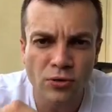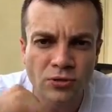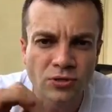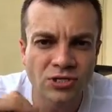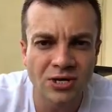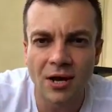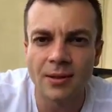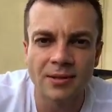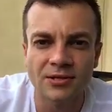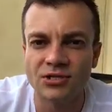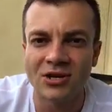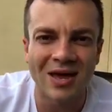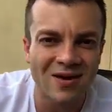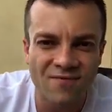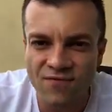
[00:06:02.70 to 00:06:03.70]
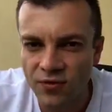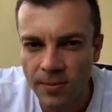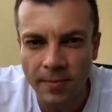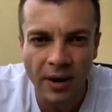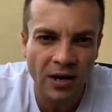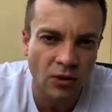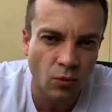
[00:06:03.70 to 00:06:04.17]
going to challenge
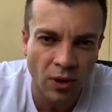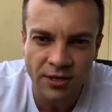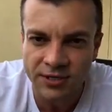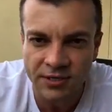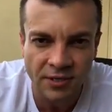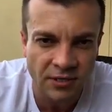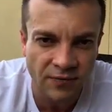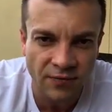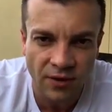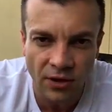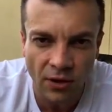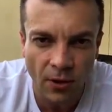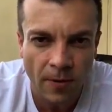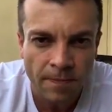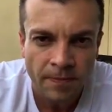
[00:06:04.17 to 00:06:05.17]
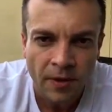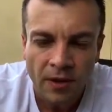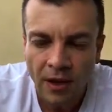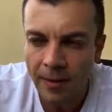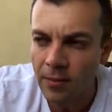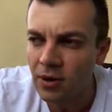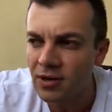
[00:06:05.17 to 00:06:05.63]
everybody watching this video.
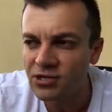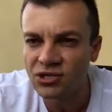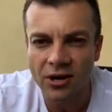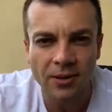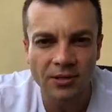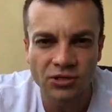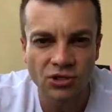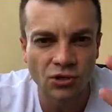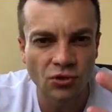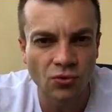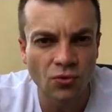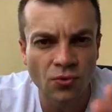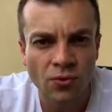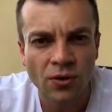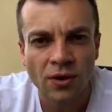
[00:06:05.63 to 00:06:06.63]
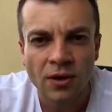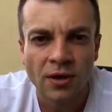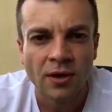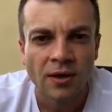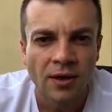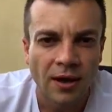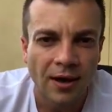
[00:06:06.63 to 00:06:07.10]
I'm going to challenge you
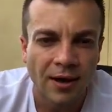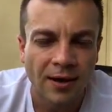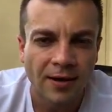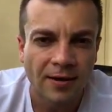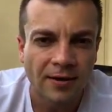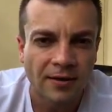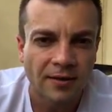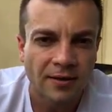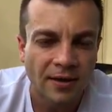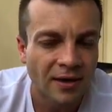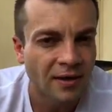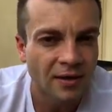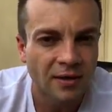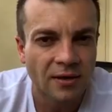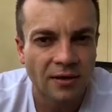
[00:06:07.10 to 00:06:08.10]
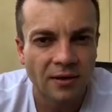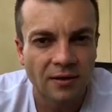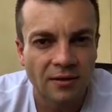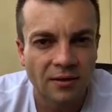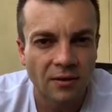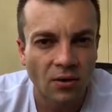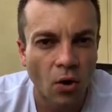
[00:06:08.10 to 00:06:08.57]
uh, in
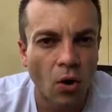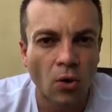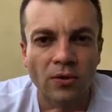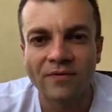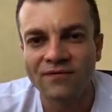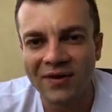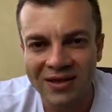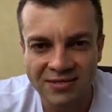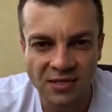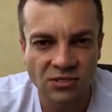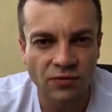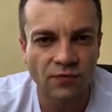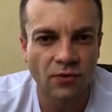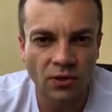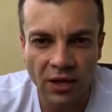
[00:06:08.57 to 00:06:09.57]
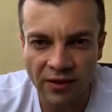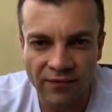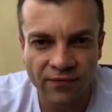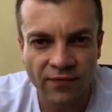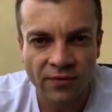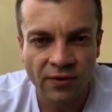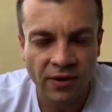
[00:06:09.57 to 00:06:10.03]
all the facets of your
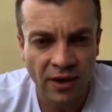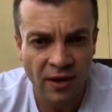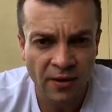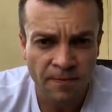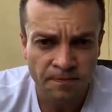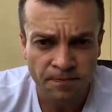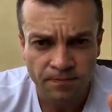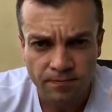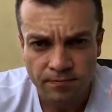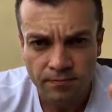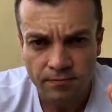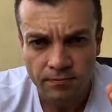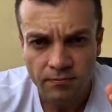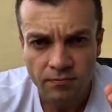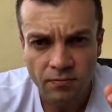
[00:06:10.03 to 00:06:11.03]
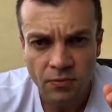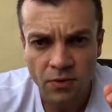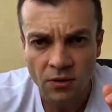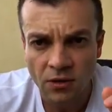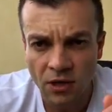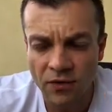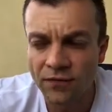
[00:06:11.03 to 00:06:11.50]
life, okay?
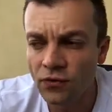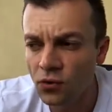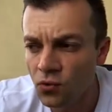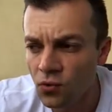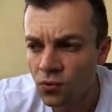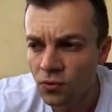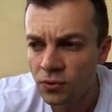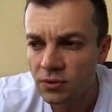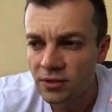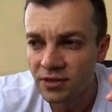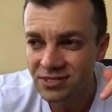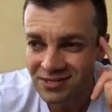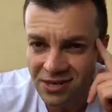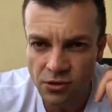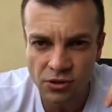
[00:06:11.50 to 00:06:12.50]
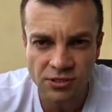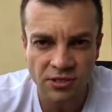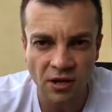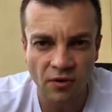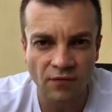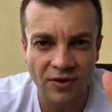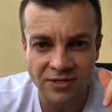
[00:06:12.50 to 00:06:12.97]
If you see
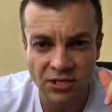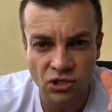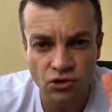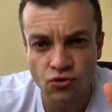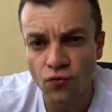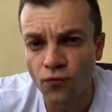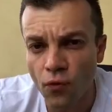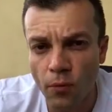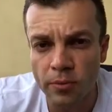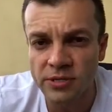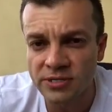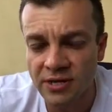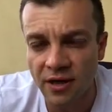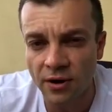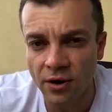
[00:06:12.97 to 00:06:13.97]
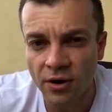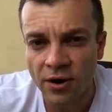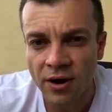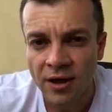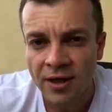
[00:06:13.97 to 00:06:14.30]
yourself as a true 4%er,